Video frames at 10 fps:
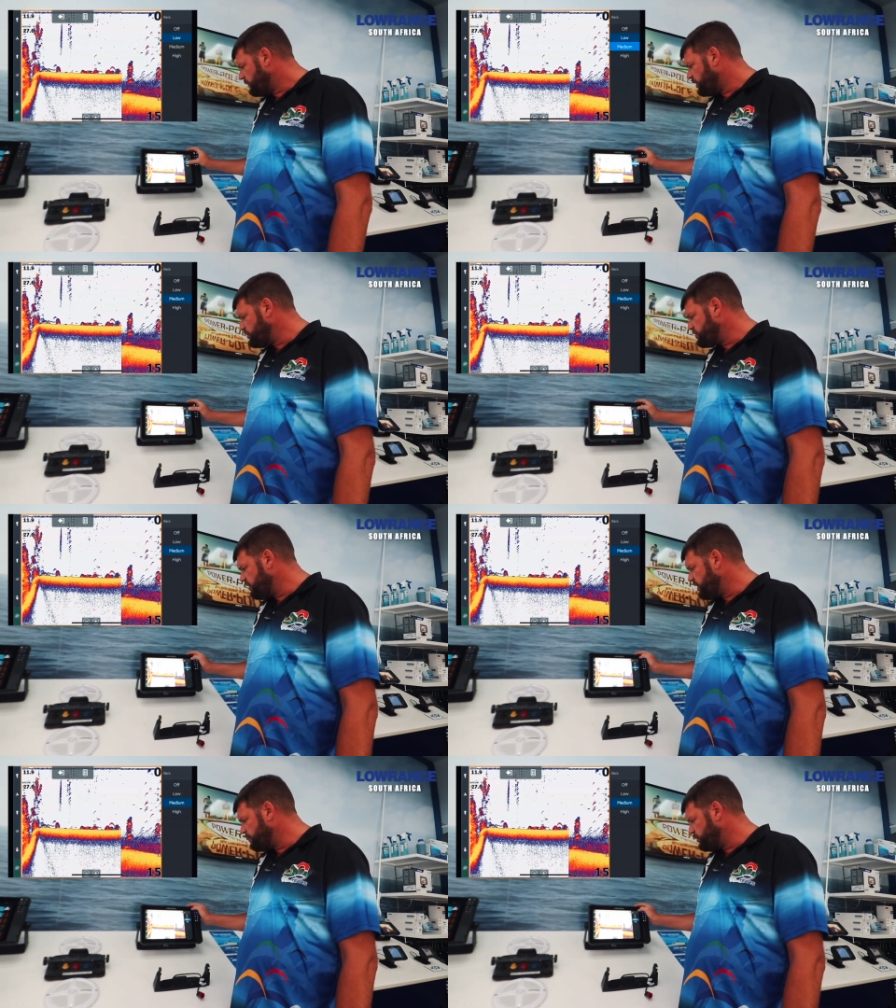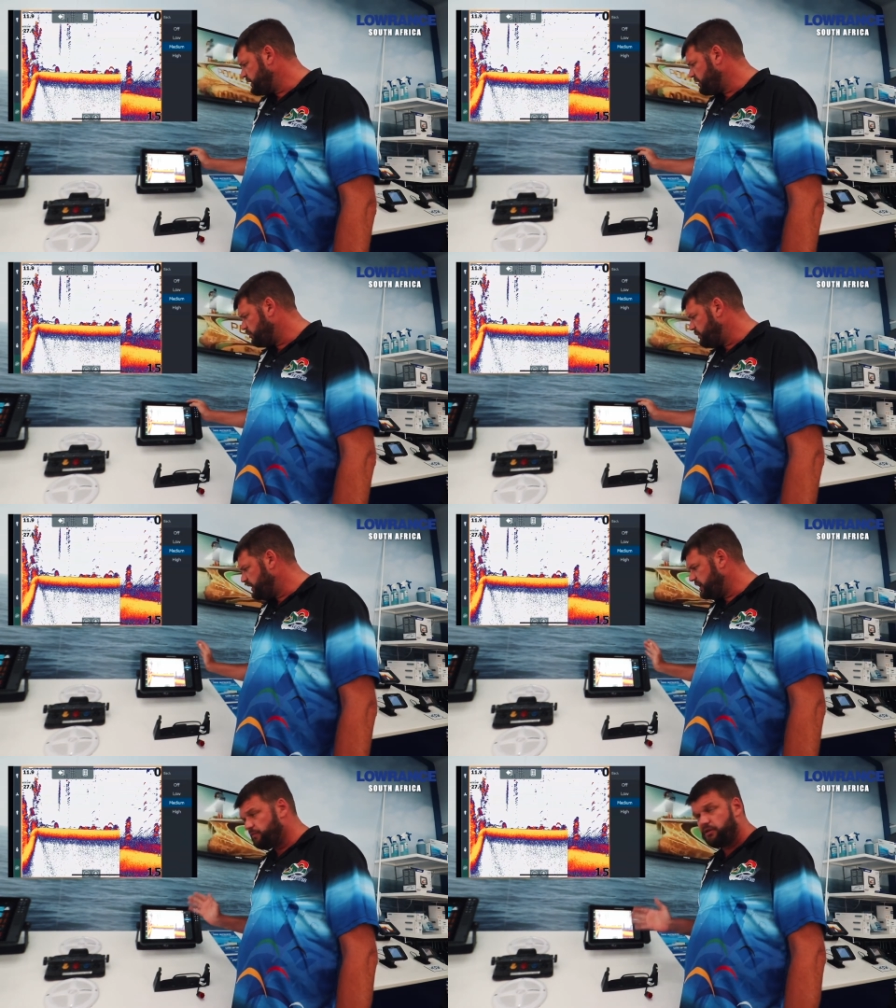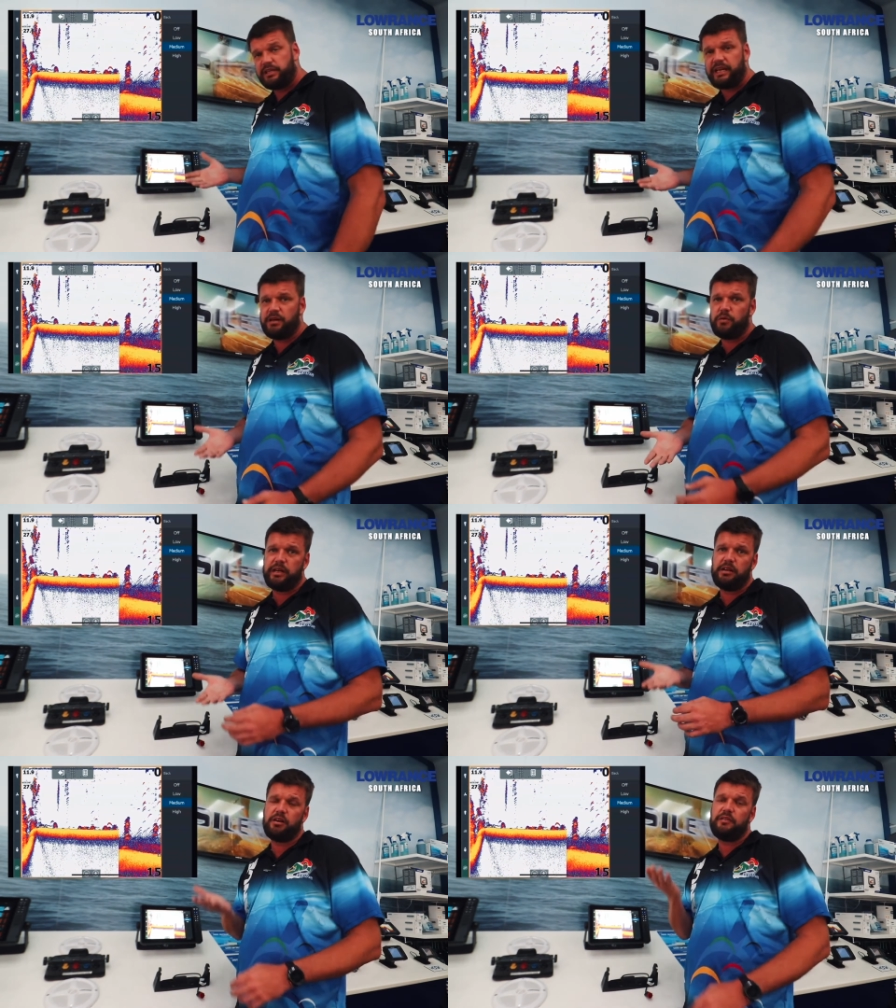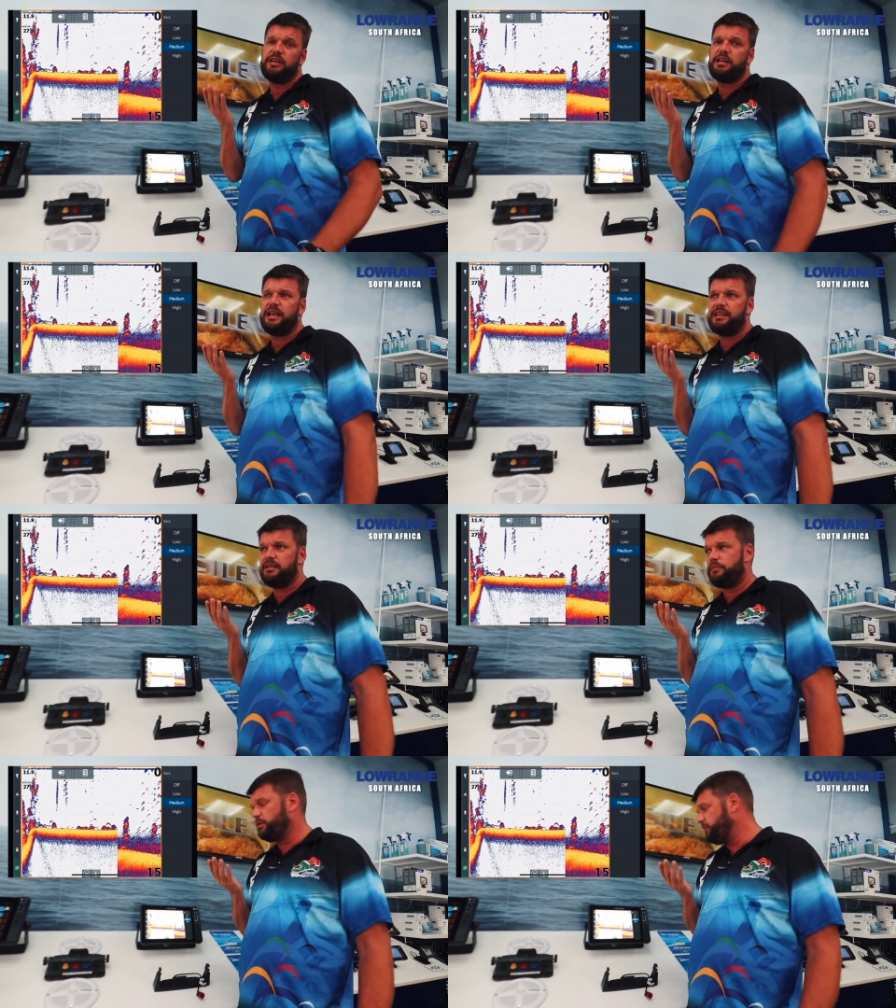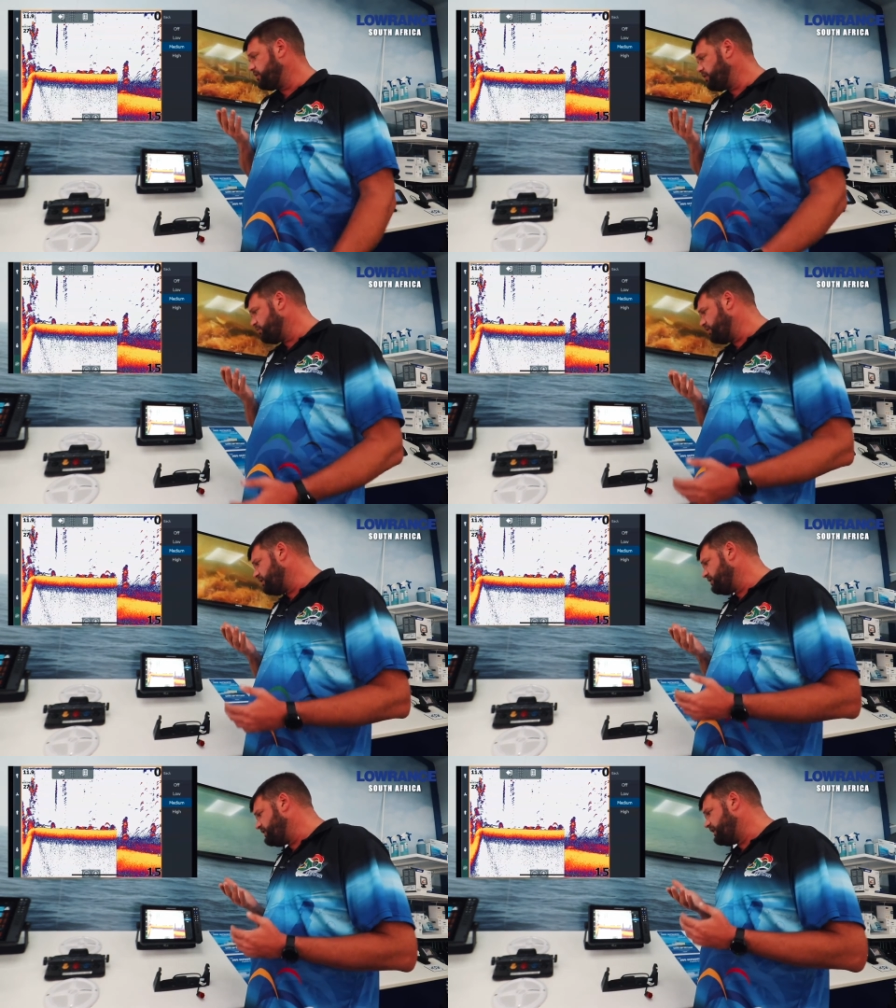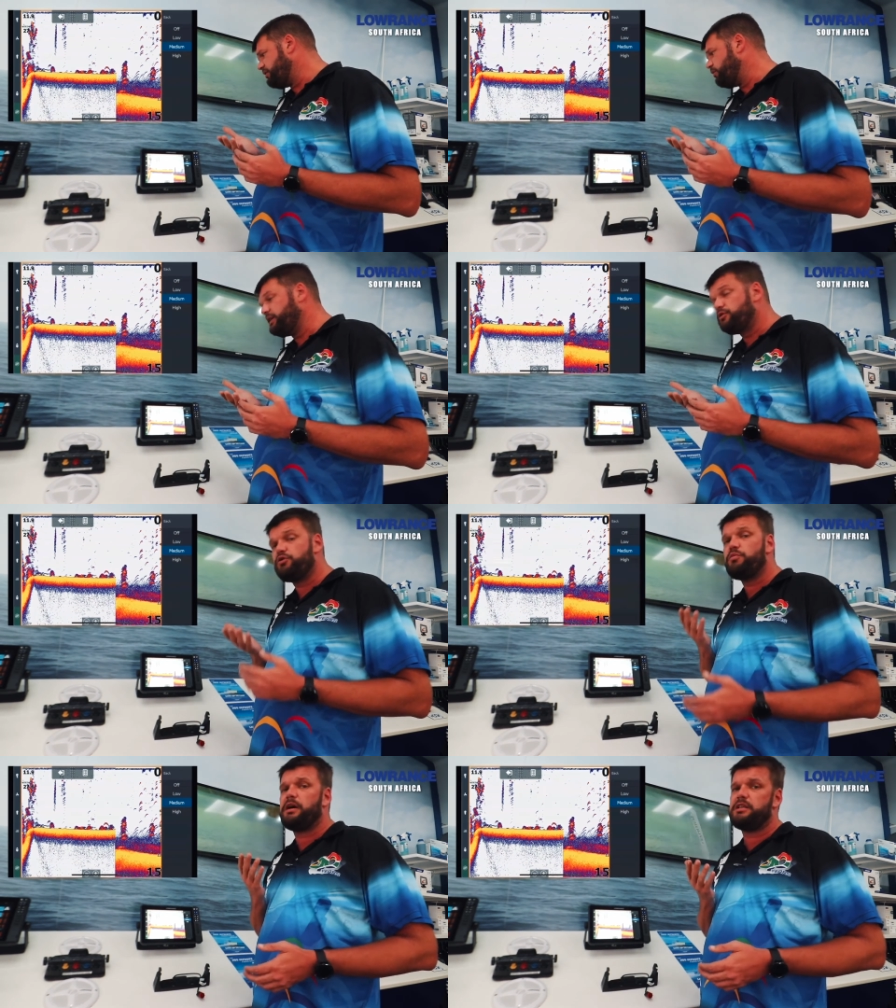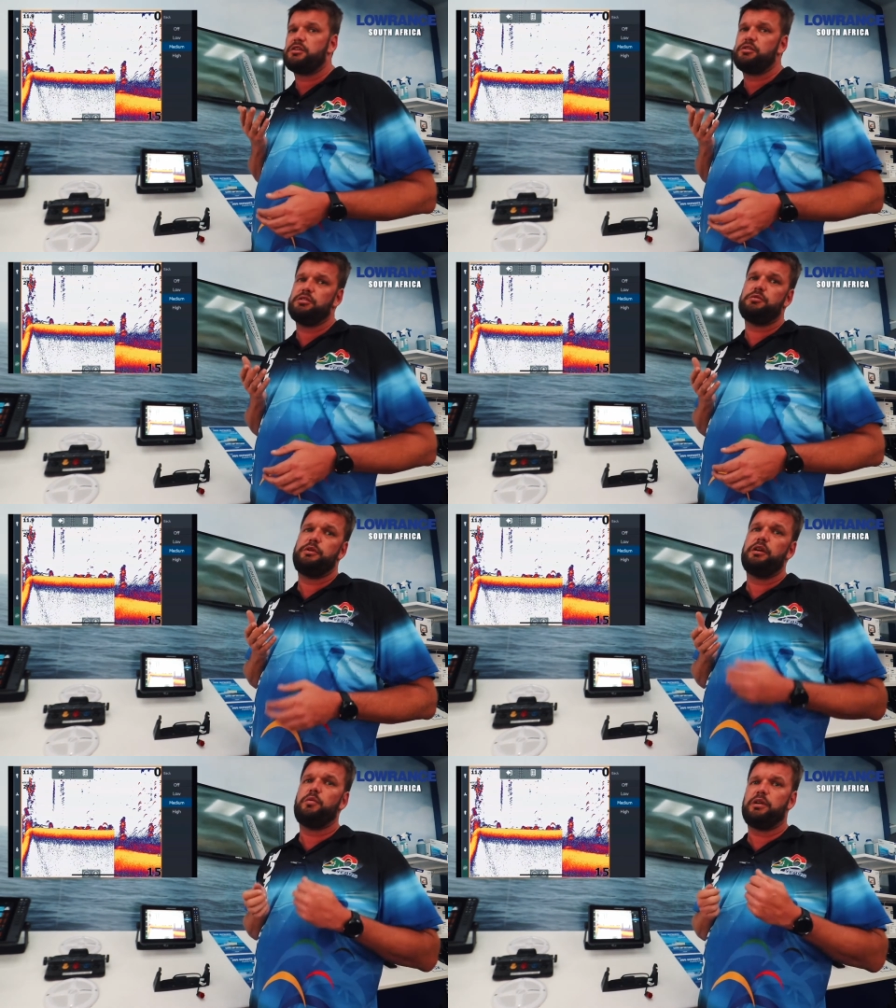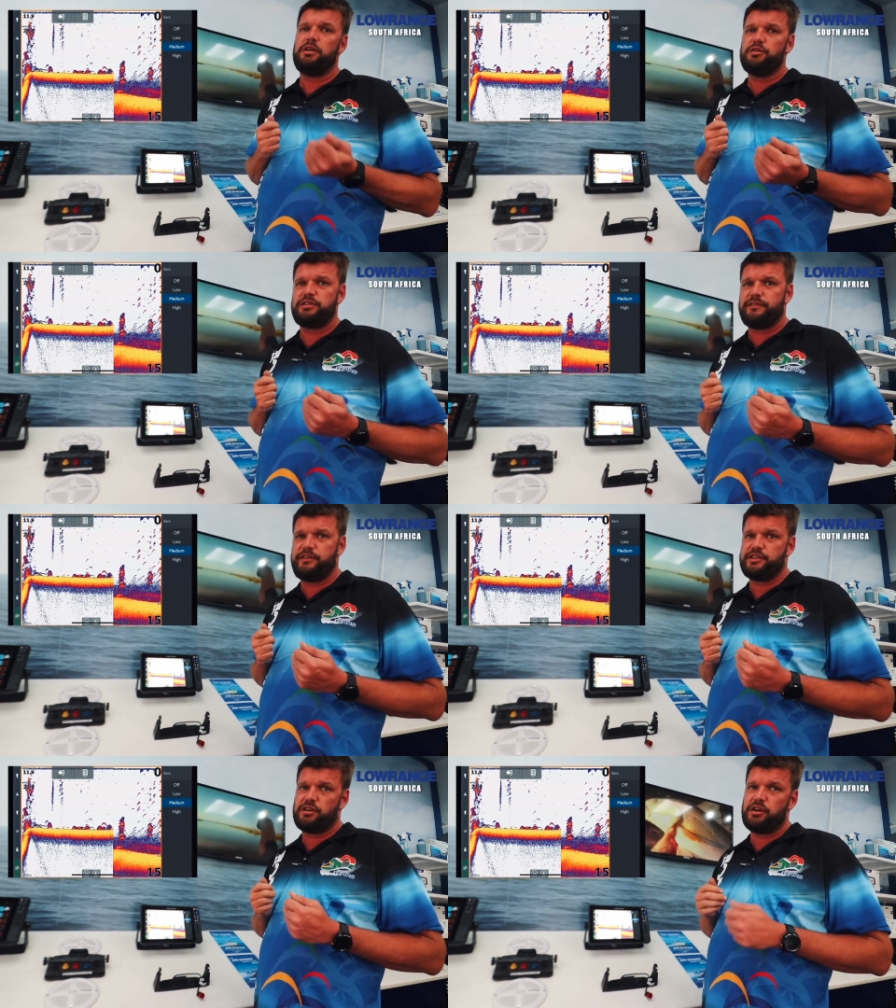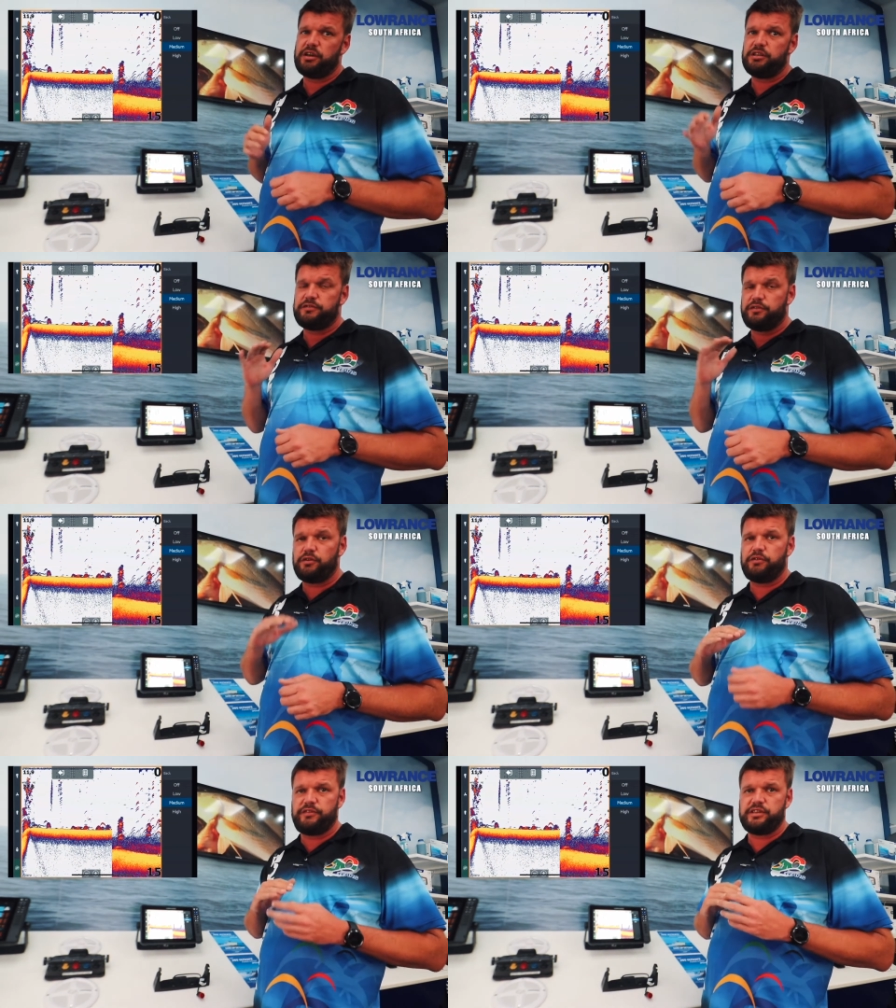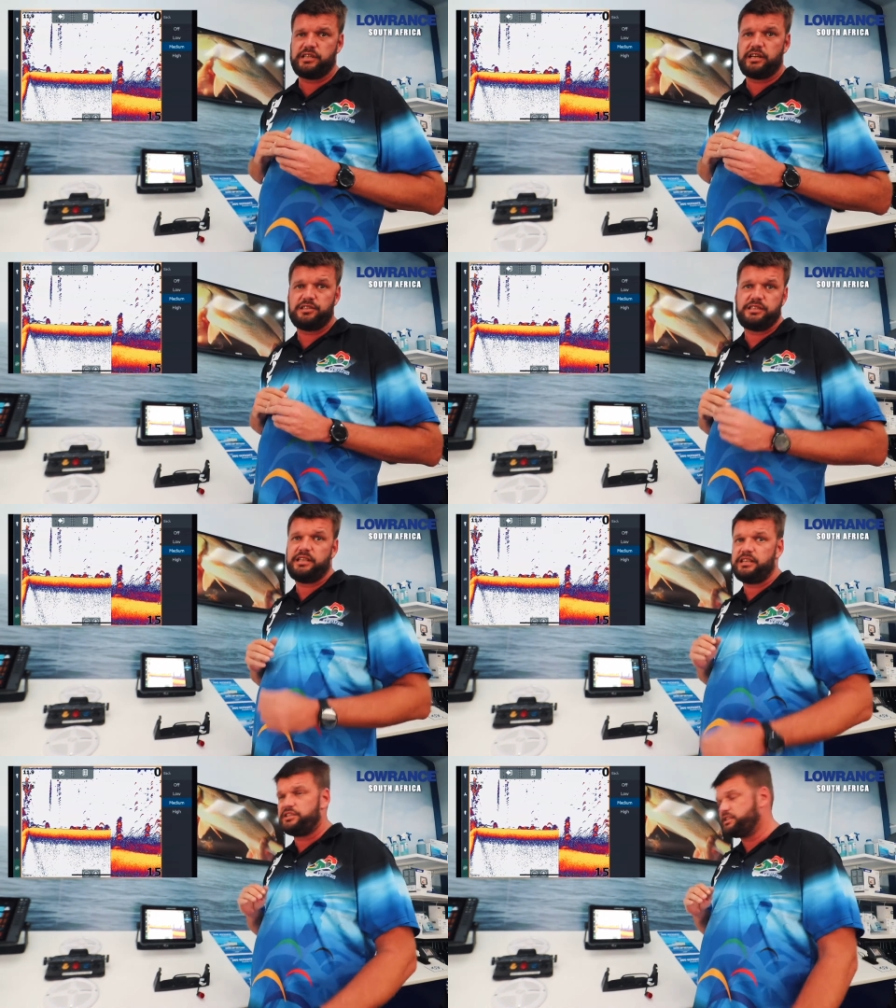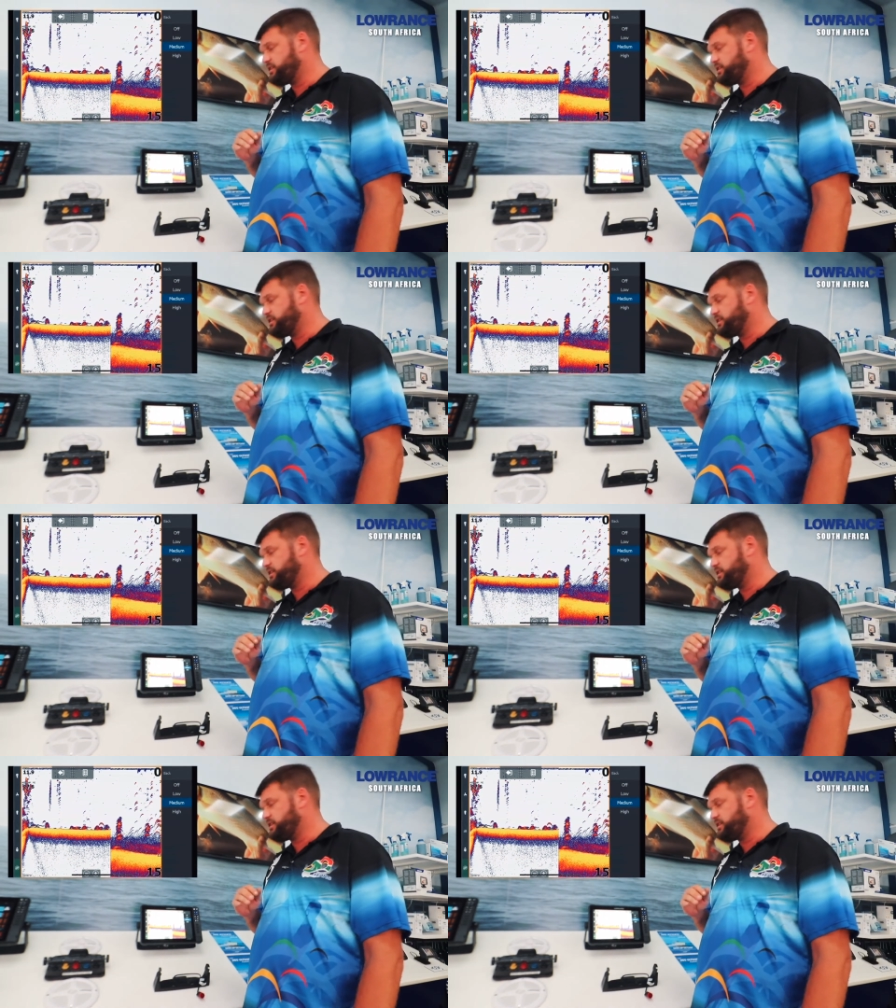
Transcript: We generally put that on medium to take away a lot of the clutter, but we don't want to take away too much because we don't want to lose the fish targets for fish that are sitting just